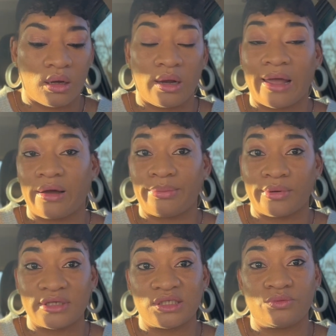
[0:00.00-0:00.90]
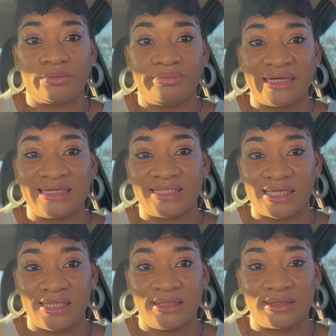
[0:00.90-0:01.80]
Like a person would binge
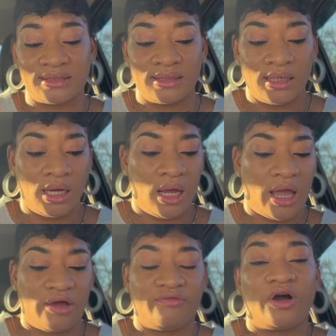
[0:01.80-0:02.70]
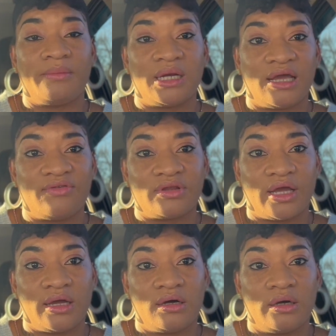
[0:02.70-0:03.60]
eat and vomit
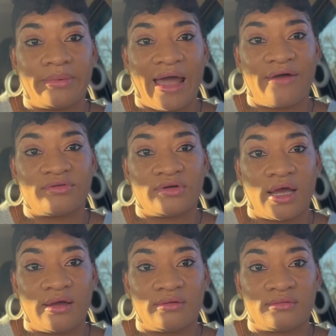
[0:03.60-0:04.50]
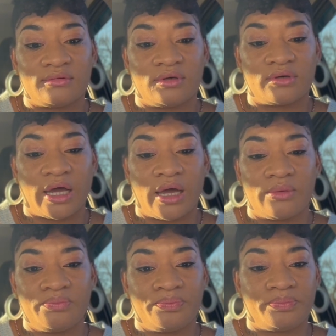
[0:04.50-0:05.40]
everything up after that. Okay?
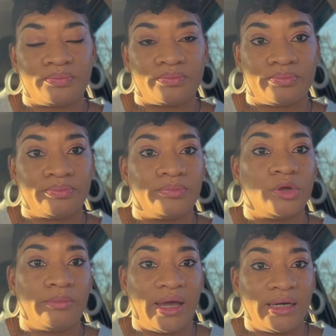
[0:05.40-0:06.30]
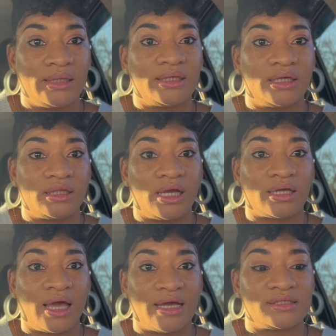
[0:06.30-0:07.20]
You may need to get that
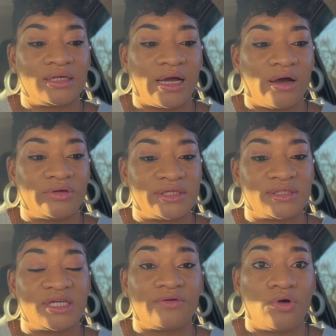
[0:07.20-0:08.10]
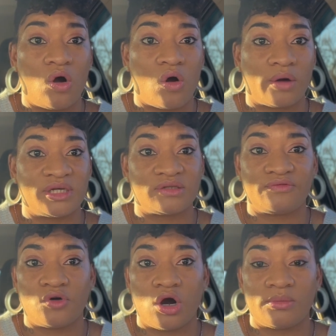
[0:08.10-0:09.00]
casted out. That's self-harm. It's a
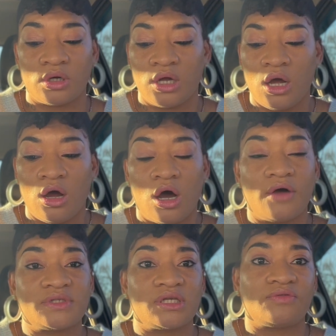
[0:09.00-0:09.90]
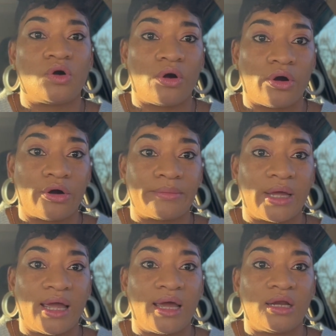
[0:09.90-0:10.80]
form of self-harm,
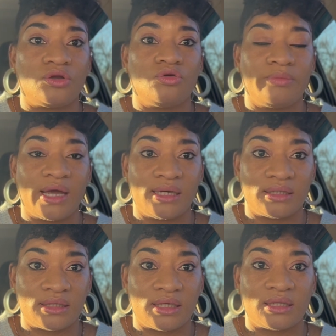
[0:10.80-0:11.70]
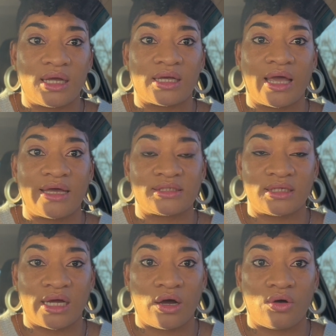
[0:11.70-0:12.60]
and you may need to get that
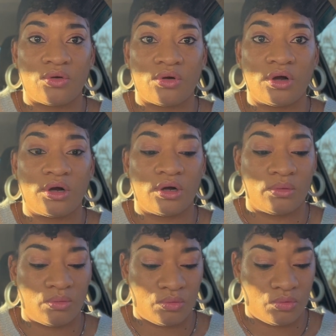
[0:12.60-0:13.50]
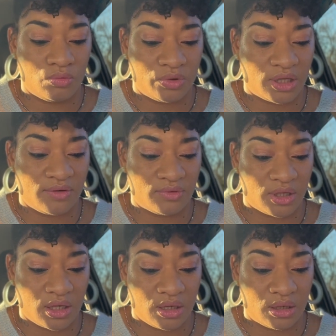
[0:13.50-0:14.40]
casted out um, with
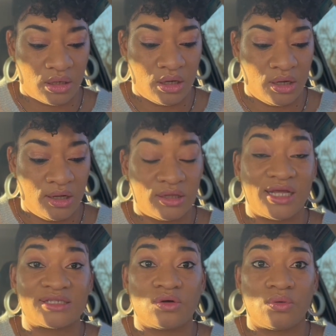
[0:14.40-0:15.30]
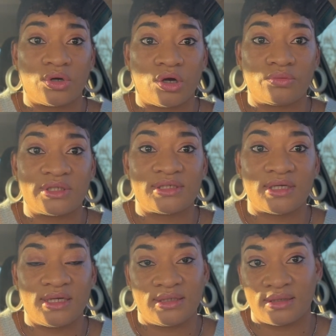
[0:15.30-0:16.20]
everything that's going on with this
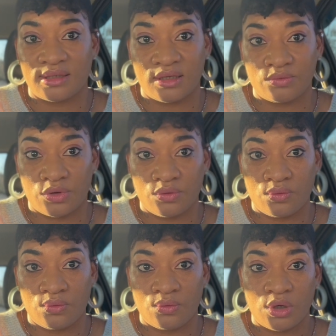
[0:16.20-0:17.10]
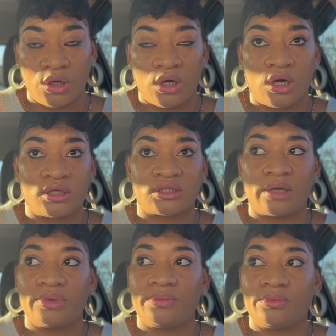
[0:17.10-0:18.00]
eating thing with you. Uh,
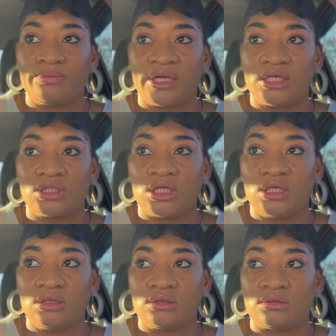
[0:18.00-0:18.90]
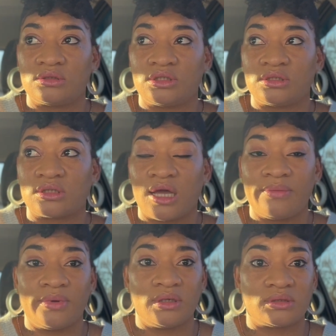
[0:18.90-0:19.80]
some people binge eat and just
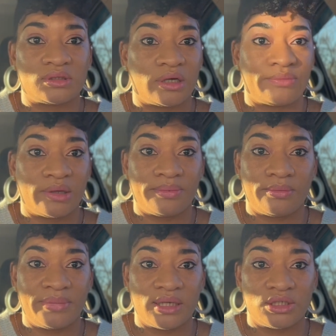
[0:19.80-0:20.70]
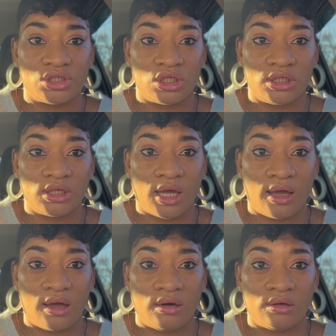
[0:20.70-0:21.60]
keep it, and some people binge eat
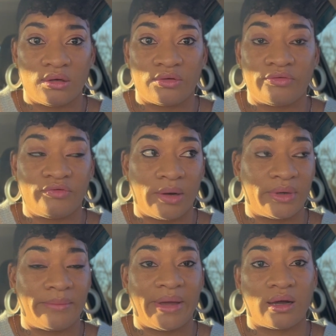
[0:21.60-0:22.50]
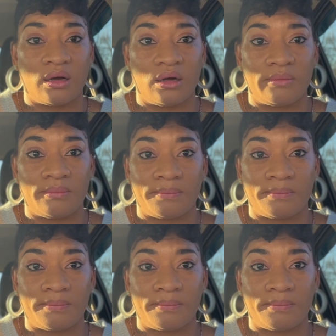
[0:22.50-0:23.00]
and vomit it back up.